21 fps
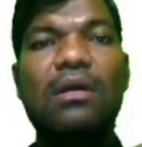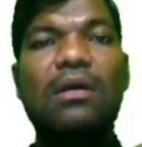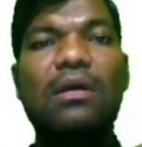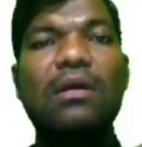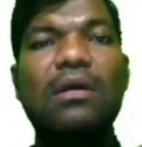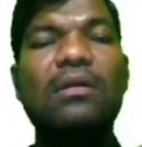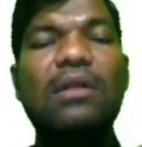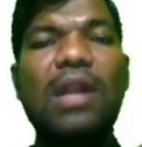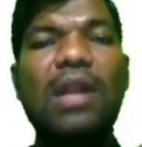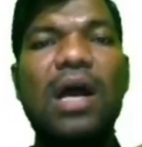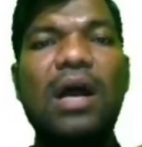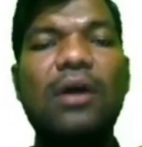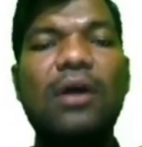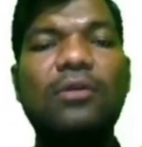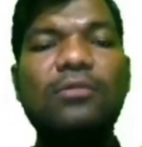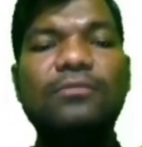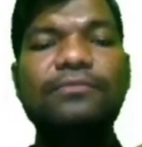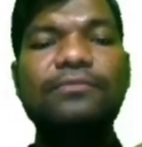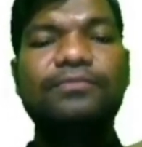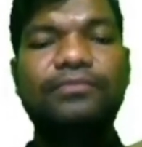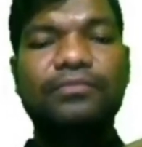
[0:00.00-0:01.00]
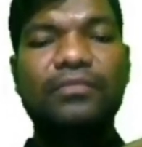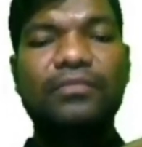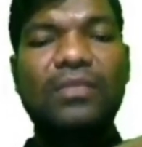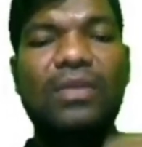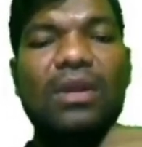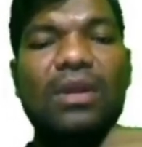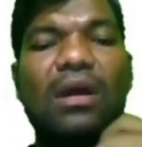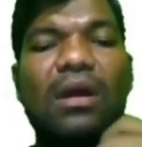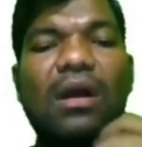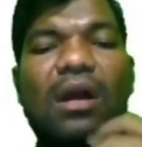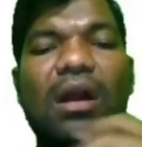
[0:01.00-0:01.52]
Now,
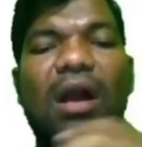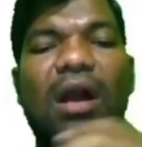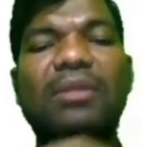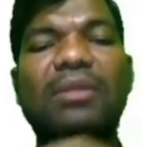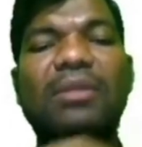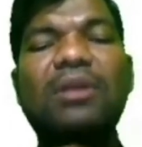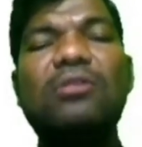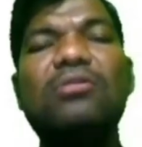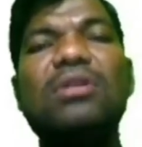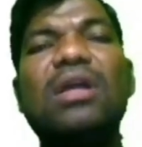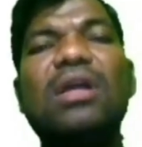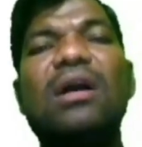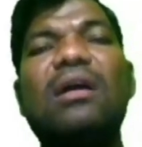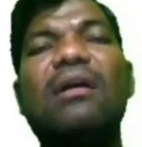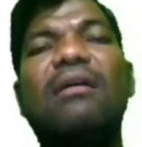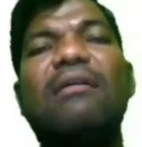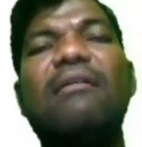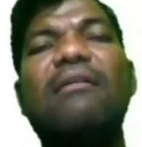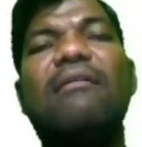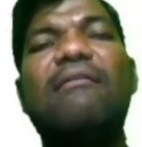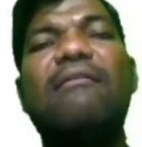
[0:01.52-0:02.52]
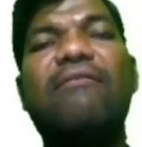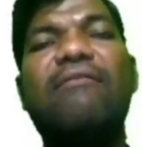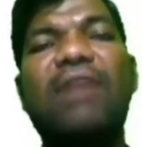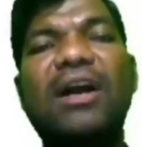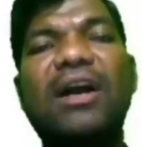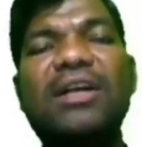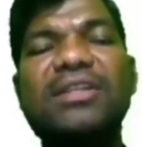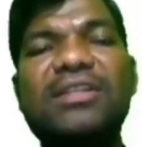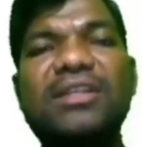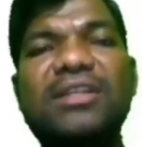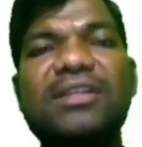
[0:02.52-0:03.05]
coming to the
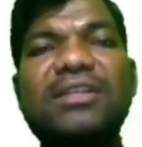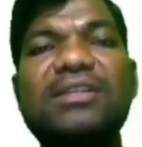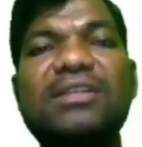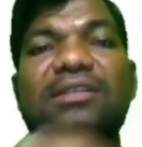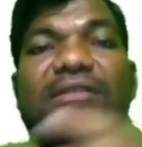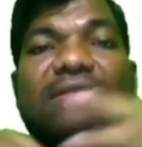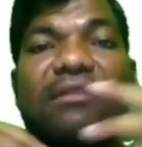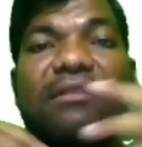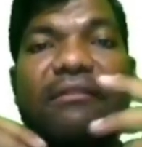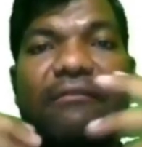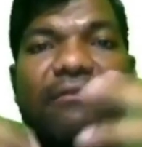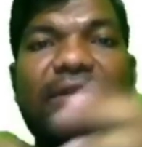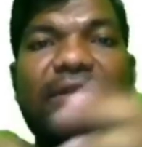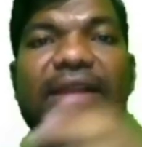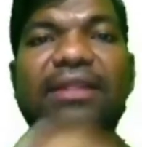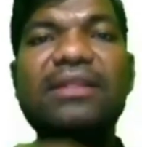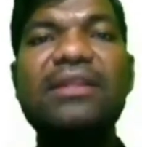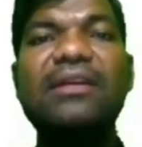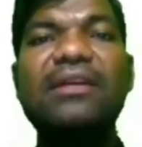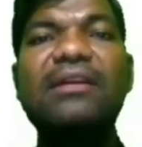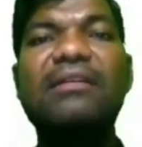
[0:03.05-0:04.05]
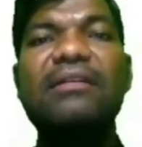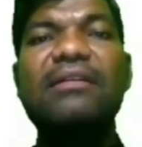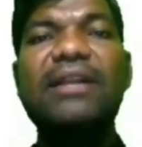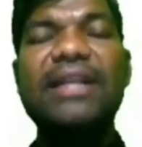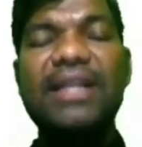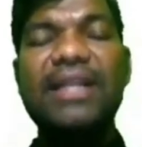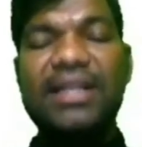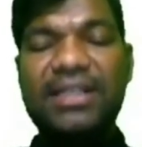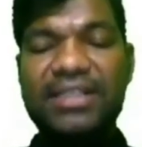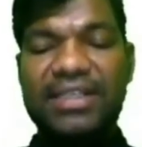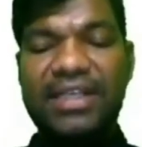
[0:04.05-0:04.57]
functions with
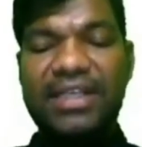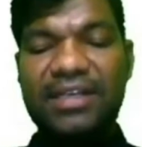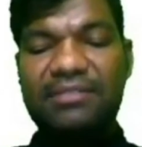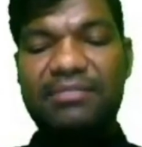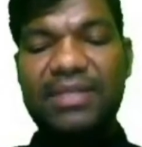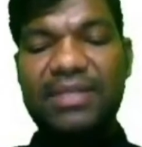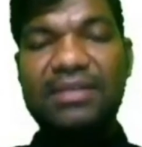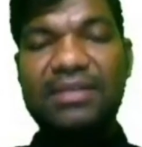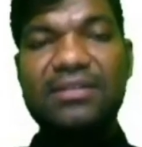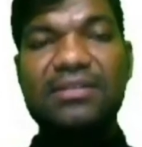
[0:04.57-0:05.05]
return statement.